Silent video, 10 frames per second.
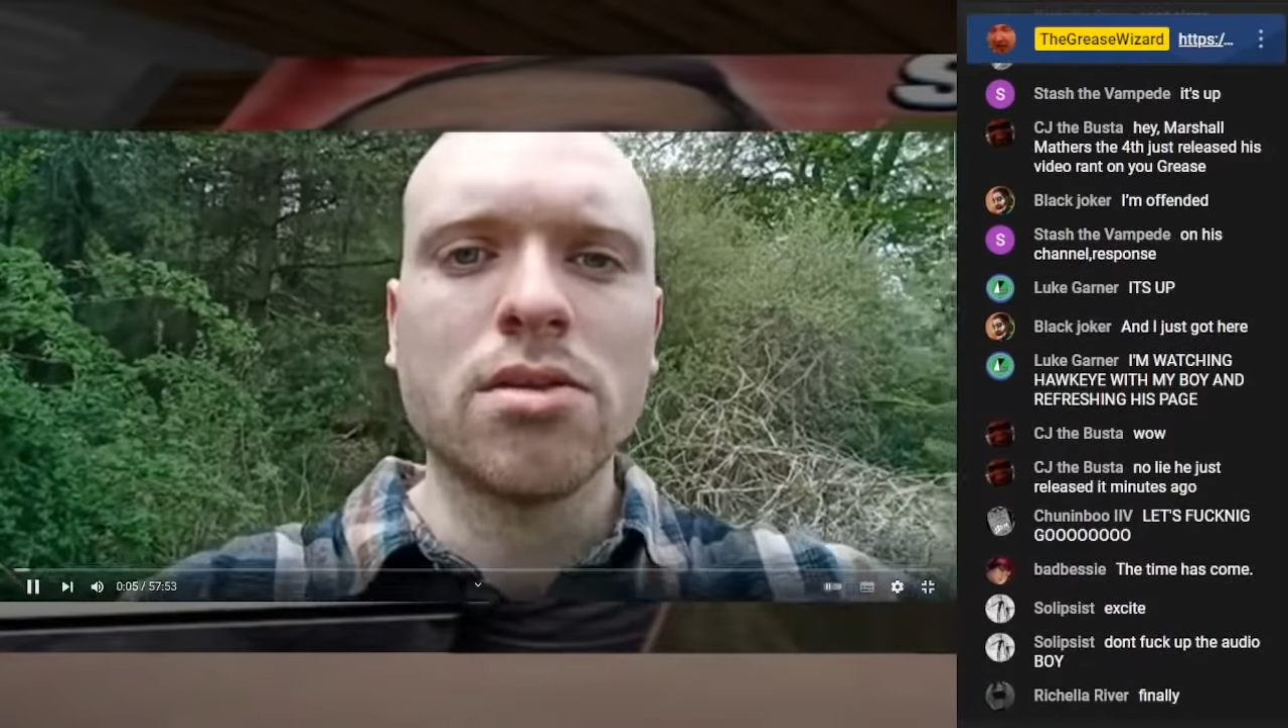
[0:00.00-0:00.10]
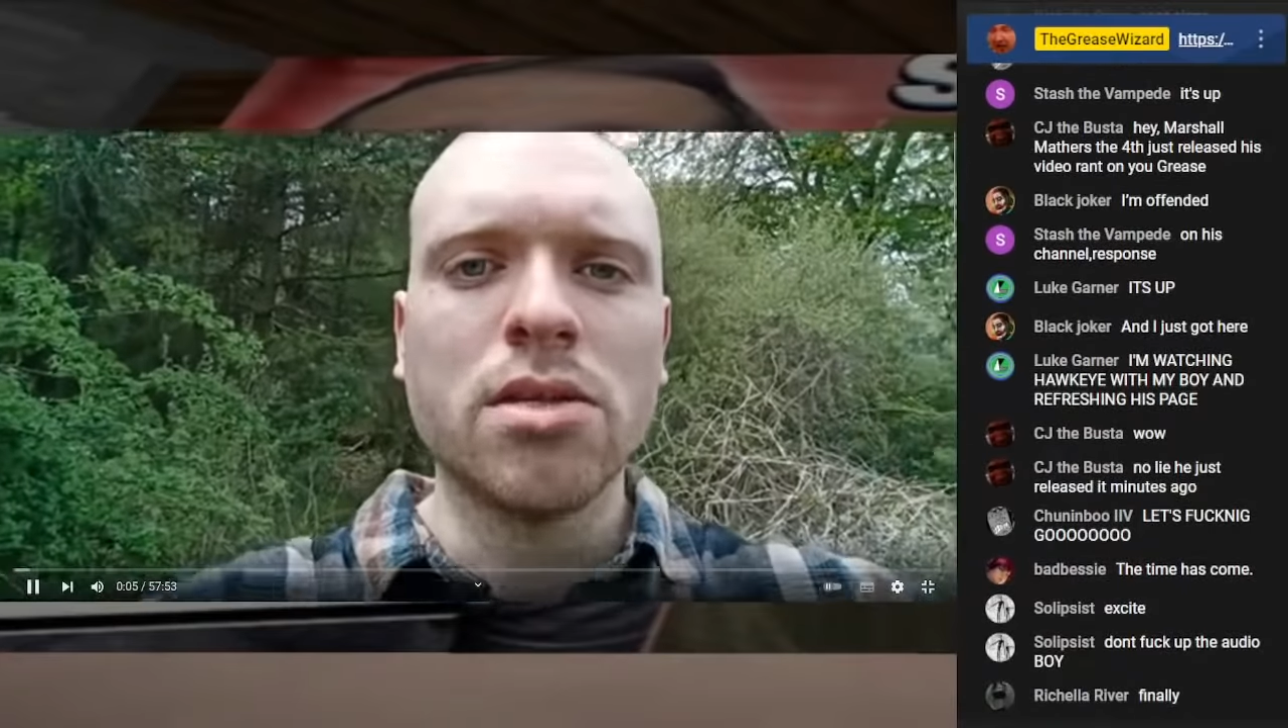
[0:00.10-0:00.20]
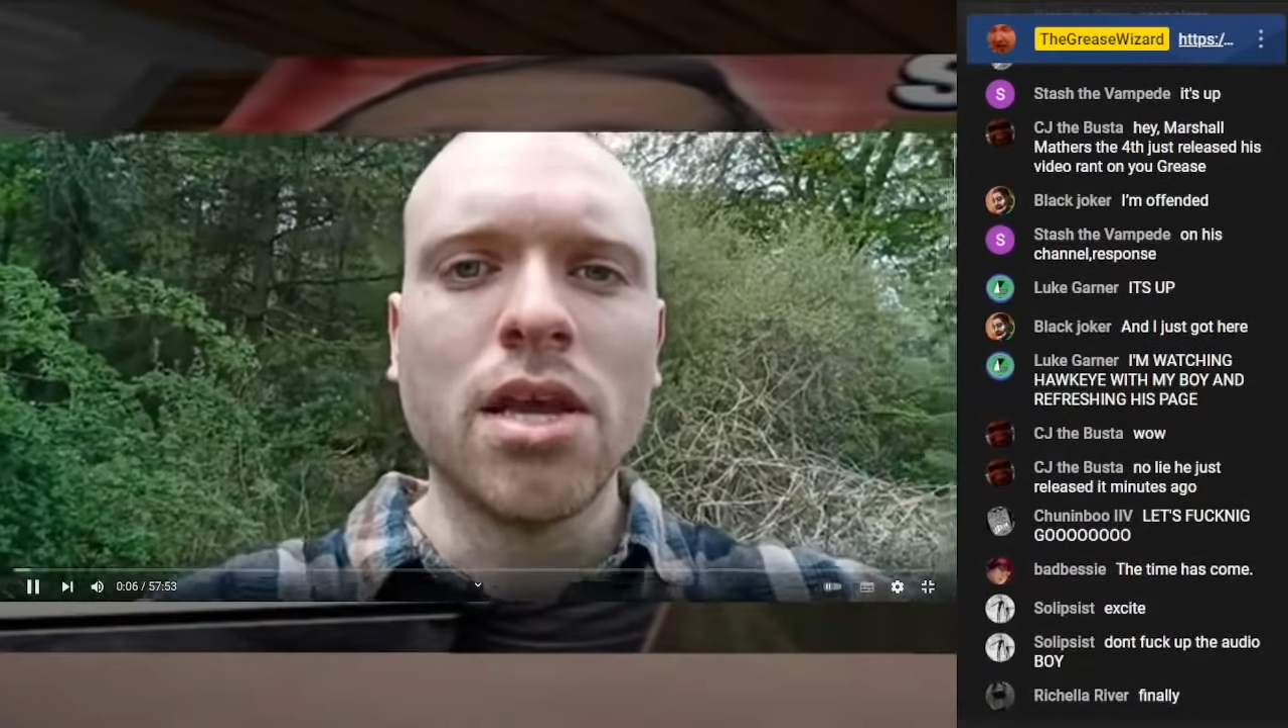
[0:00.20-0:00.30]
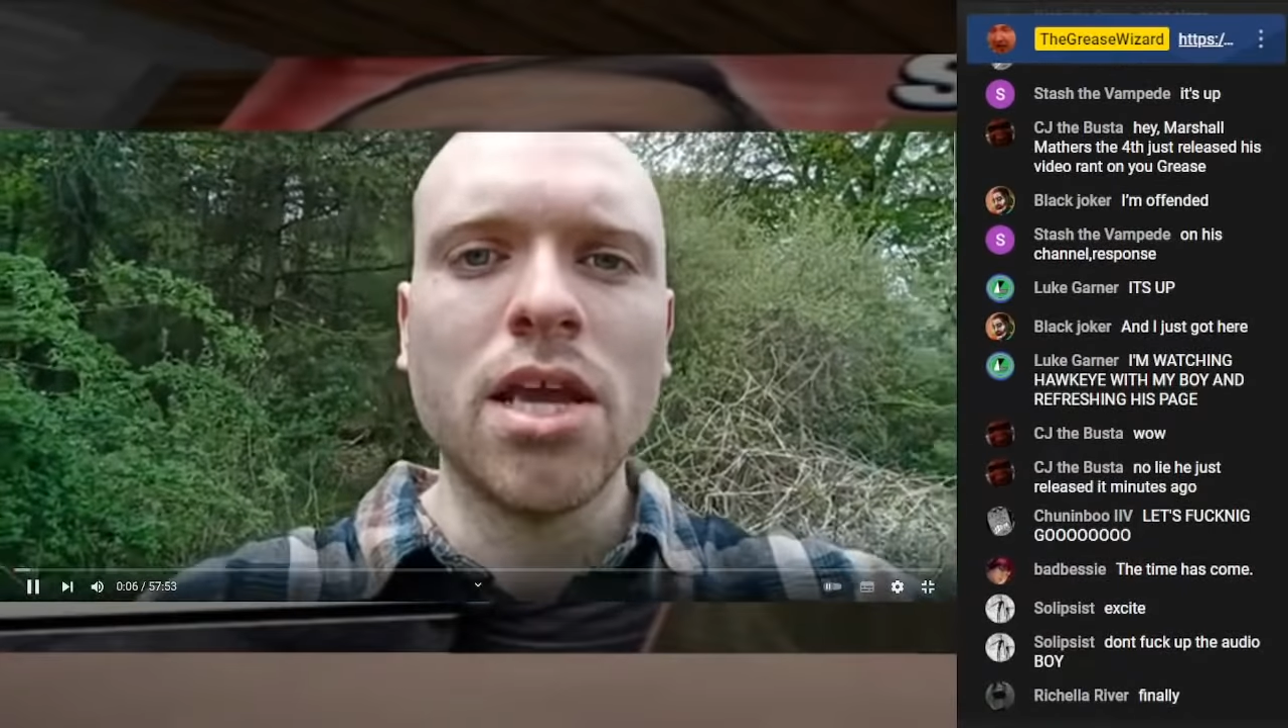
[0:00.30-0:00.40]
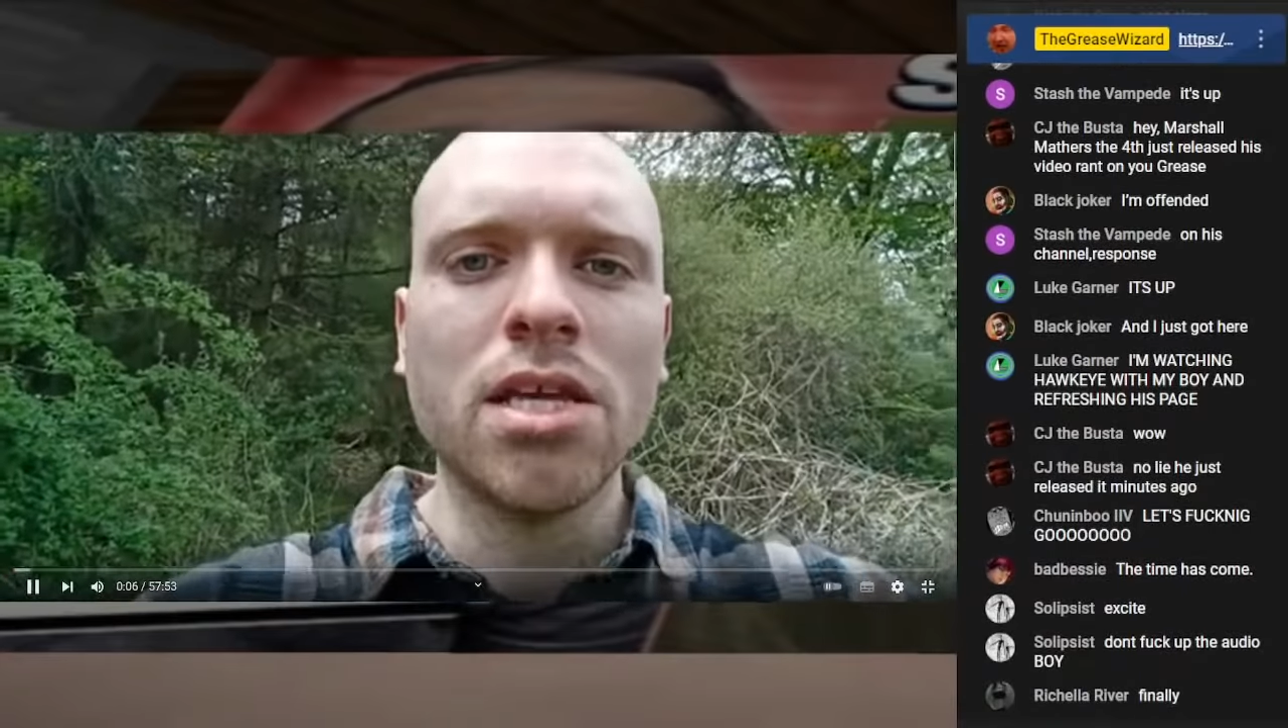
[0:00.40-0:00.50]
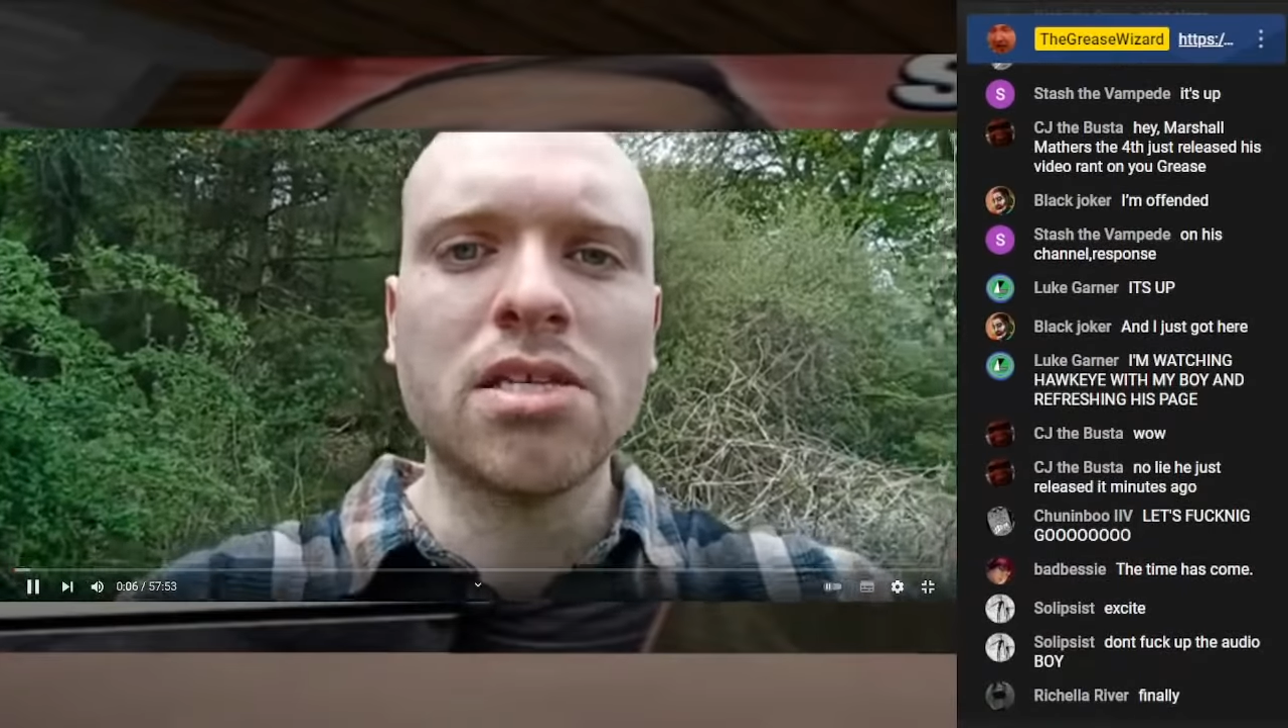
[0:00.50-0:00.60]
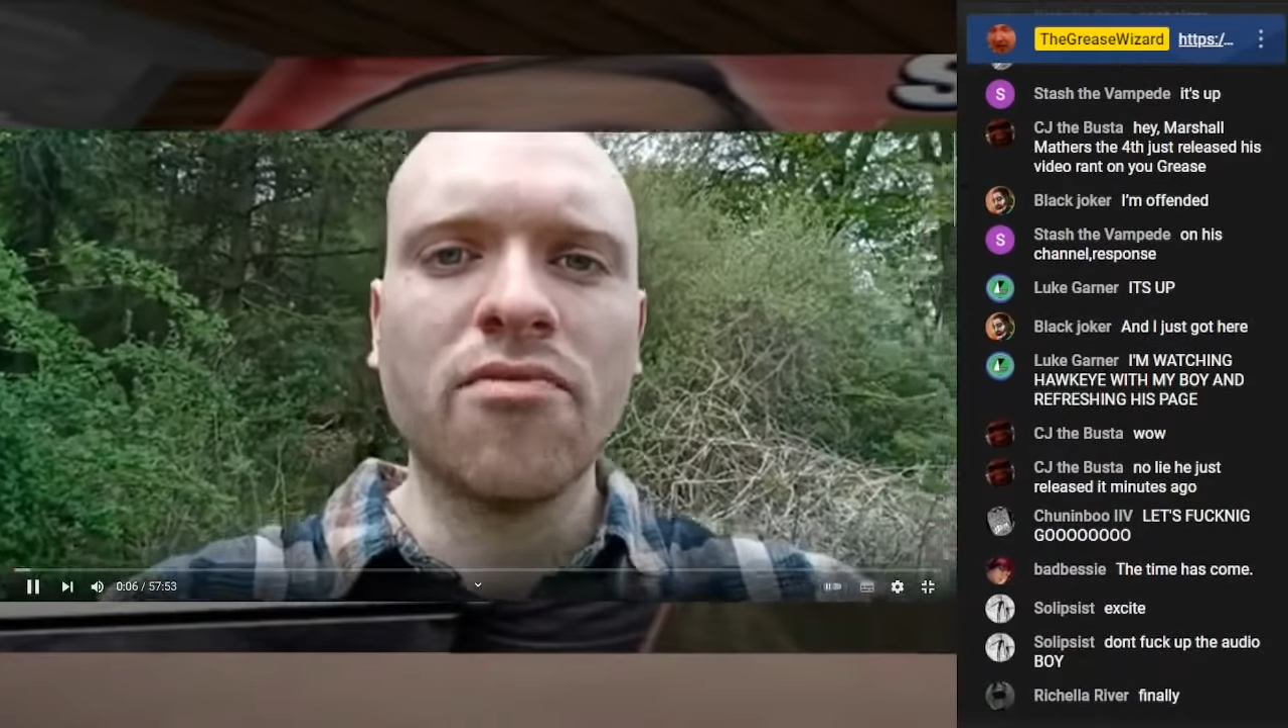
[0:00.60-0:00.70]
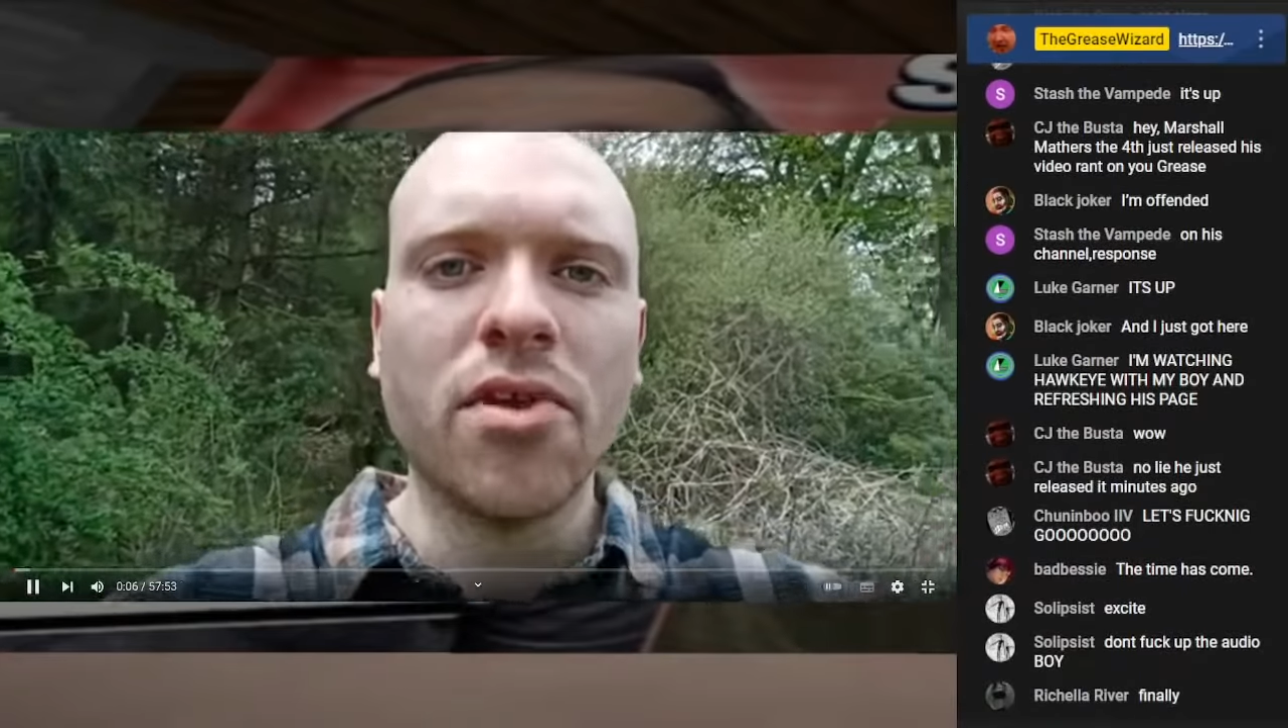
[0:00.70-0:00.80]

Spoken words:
today's